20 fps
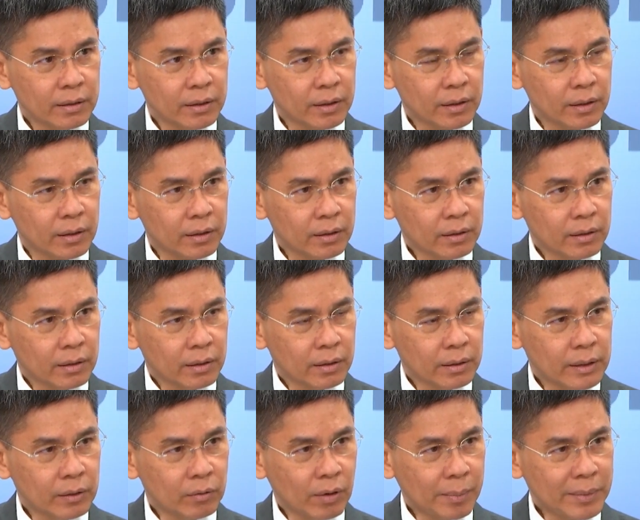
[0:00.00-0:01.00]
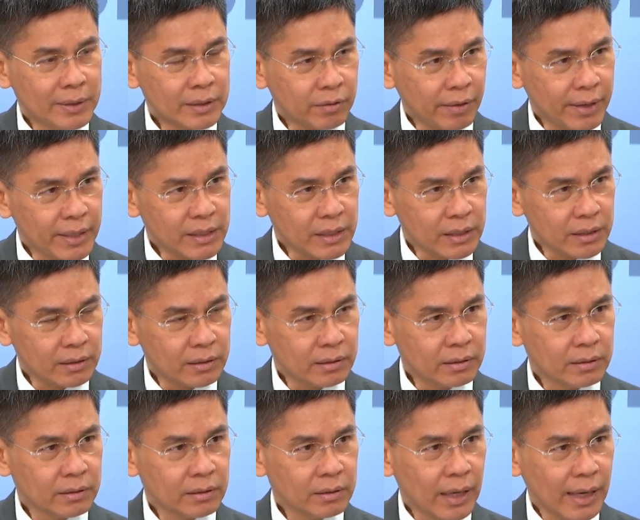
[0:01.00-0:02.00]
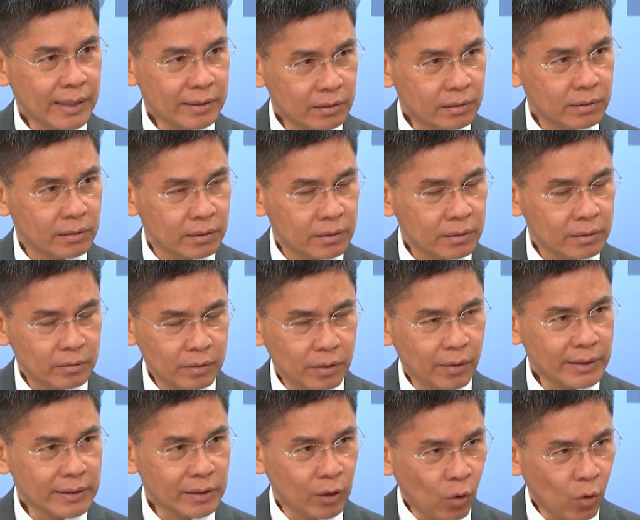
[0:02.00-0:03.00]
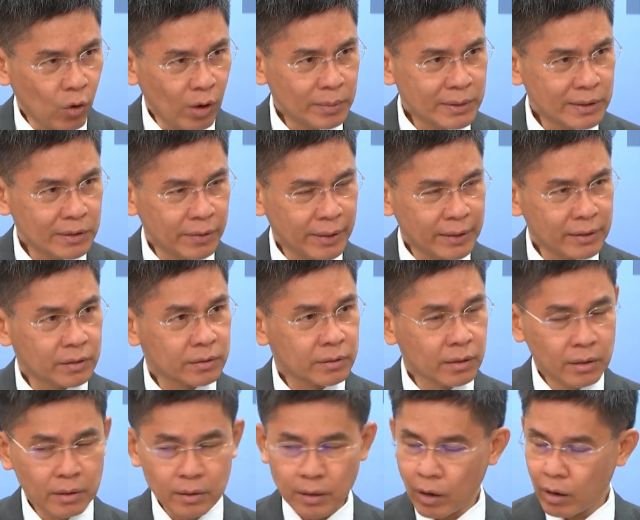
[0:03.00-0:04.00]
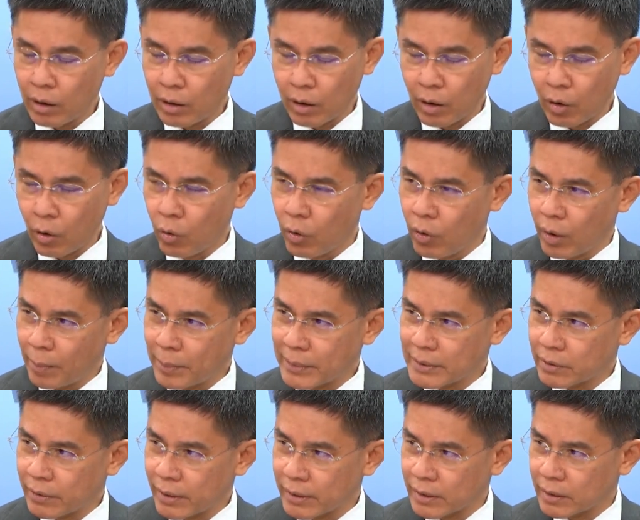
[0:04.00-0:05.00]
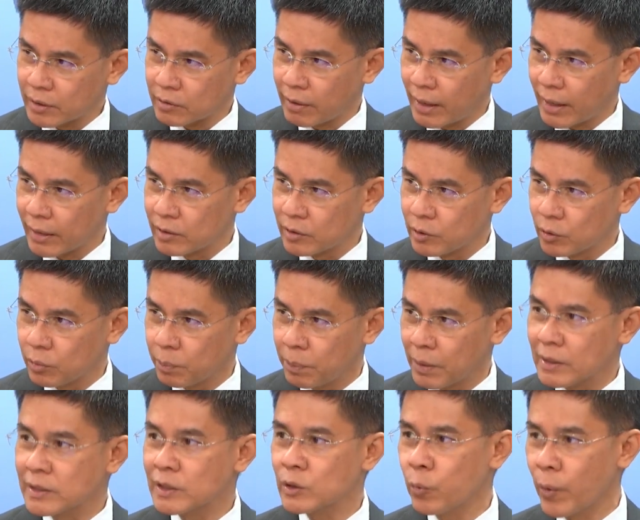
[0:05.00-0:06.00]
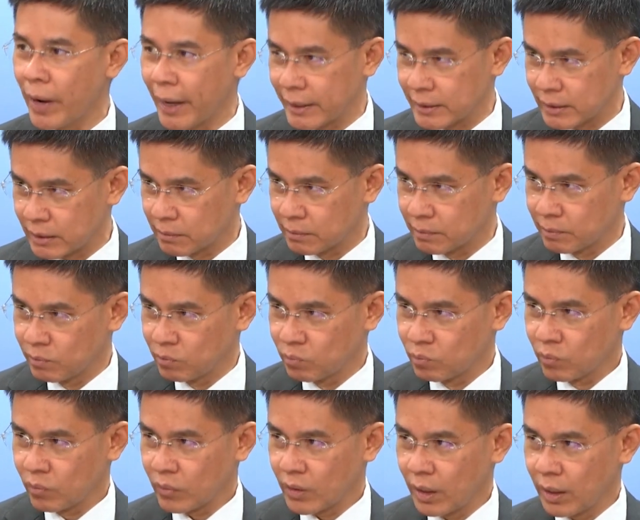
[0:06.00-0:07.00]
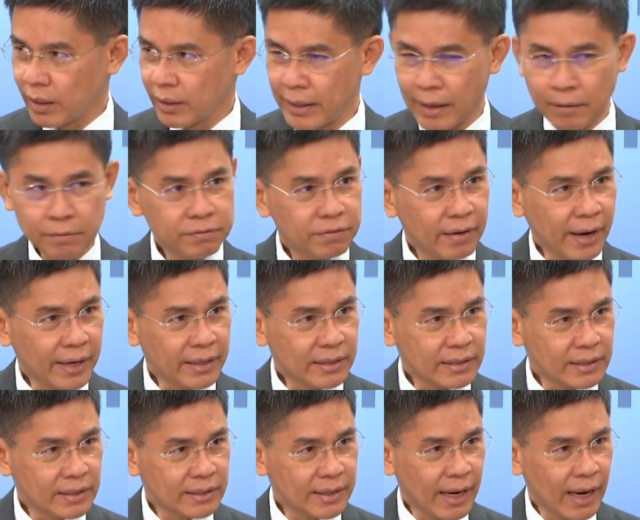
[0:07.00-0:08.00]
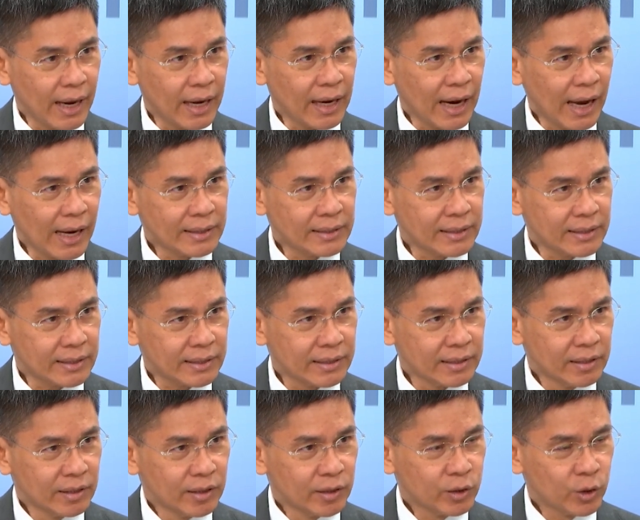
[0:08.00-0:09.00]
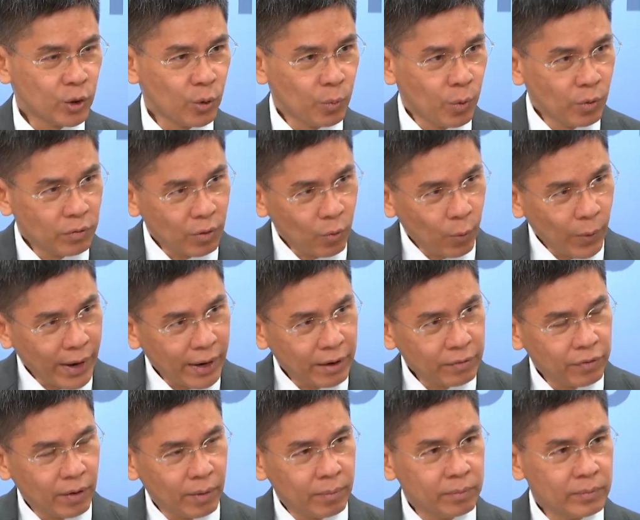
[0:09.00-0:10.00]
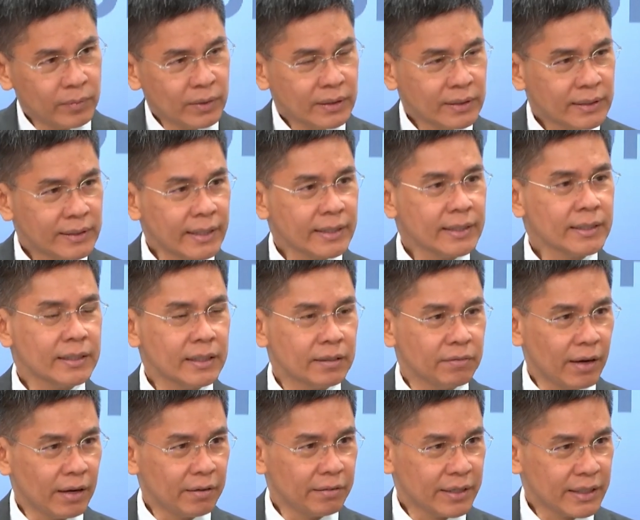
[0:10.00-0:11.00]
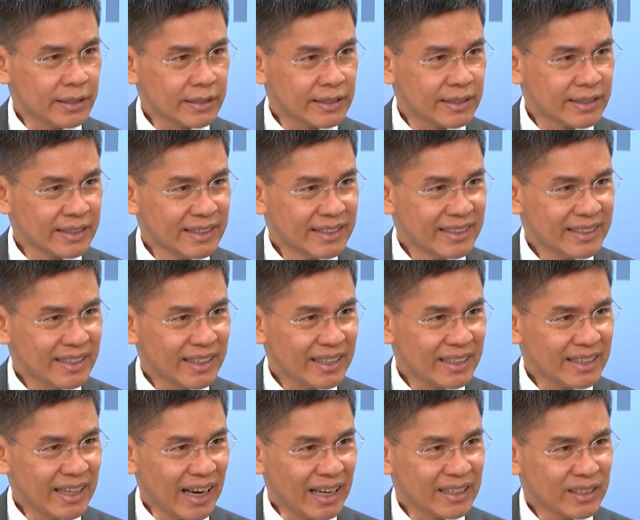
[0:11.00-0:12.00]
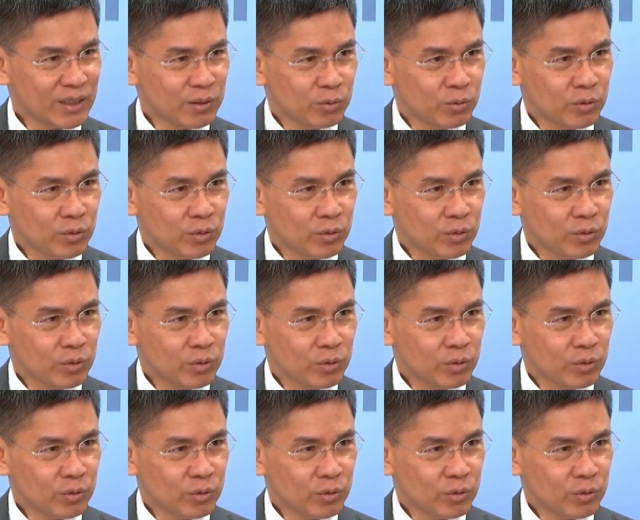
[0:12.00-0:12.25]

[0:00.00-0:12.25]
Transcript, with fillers: the new administration as well as the old administration, old administration trying to persuade uh, their friends, their alliances to move away from sensitive areas mm. uh, that,